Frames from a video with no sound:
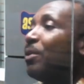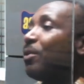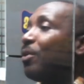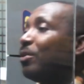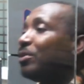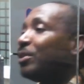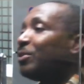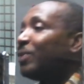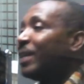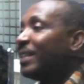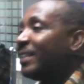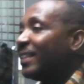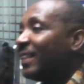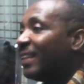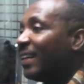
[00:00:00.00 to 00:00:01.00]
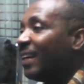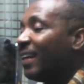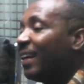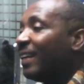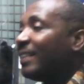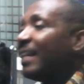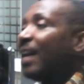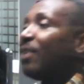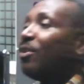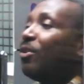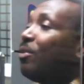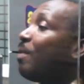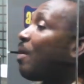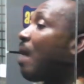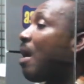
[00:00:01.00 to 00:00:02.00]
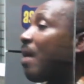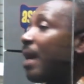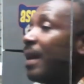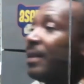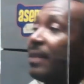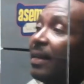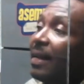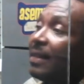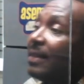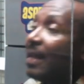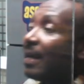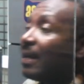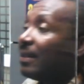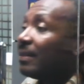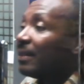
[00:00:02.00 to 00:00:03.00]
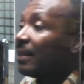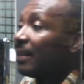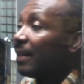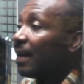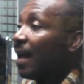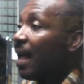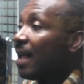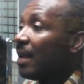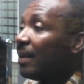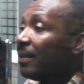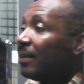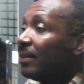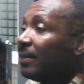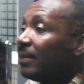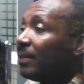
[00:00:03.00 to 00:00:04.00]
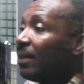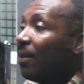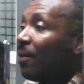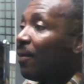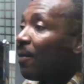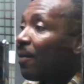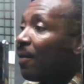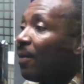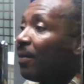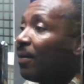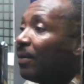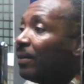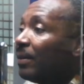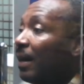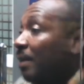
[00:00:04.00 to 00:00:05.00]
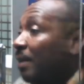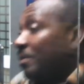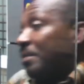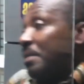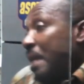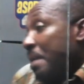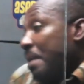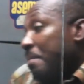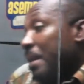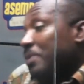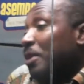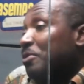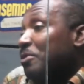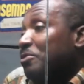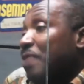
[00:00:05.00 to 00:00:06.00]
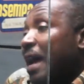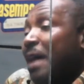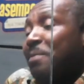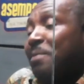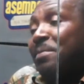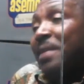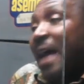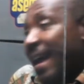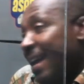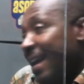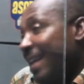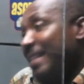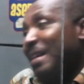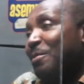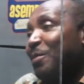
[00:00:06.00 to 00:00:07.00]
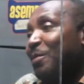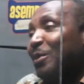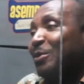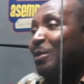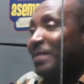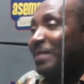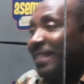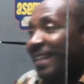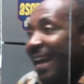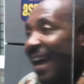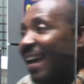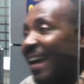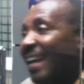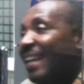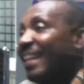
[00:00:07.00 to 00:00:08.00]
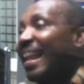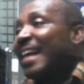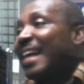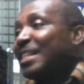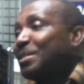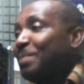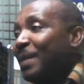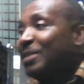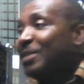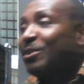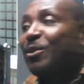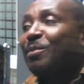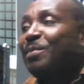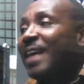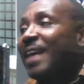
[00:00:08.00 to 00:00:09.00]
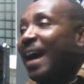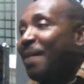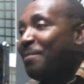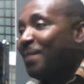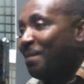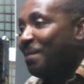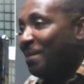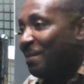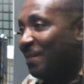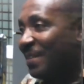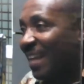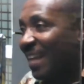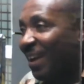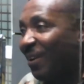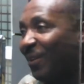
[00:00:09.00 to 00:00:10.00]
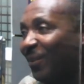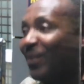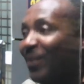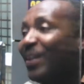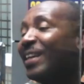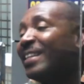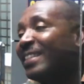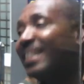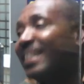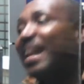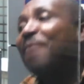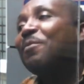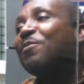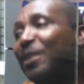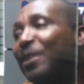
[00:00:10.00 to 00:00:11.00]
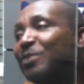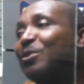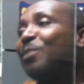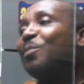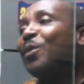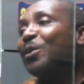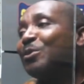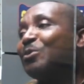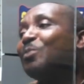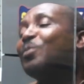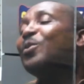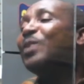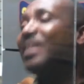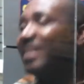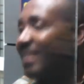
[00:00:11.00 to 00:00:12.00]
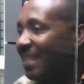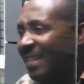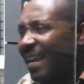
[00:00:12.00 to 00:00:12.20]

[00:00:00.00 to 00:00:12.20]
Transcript: constituency they don't know about catch national council so na metal so ebia enya bi bottom sika last minute no bi abre bi say oh Gina me fa support to police